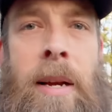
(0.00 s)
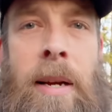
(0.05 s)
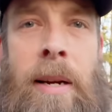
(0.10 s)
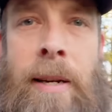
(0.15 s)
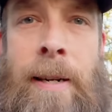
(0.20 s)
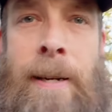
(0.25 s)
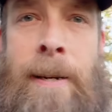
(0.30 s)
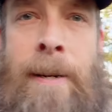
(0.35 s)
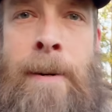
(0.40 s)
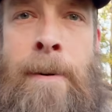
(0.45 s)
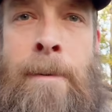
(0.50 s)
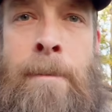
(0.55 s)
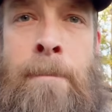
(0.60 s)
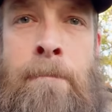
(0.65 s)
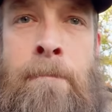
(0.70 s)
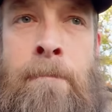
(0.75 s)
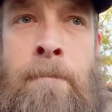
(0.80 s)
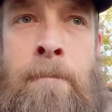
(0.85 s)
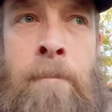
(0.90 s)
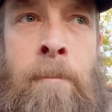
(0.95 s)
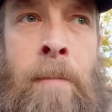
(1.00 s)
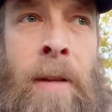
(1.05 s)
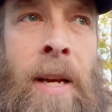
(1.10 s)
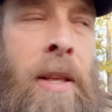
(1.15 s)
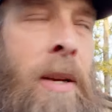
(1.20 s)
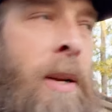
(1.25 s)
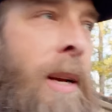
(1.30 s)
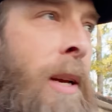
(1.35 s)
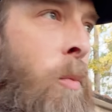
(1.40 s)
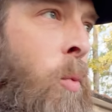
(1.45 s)
Um, I
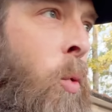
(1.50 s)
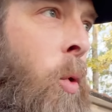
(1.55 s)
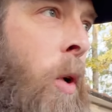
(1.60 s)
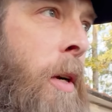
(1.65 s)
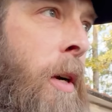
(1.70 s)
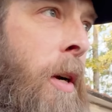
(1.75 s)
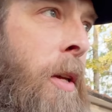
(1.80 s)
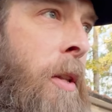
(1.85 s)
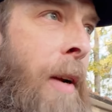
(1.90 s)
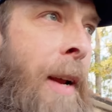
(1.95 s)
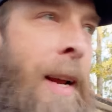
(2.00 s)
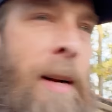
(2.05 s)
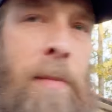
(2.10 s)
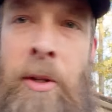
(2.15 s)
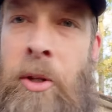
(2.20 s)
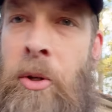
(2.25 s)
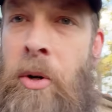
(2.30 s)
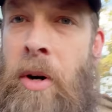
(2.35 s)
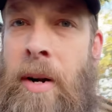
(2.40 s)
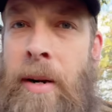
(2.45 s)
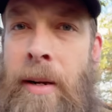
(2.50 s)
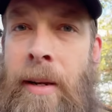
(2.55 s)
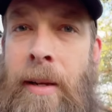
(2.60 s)
think I had one other animatronic.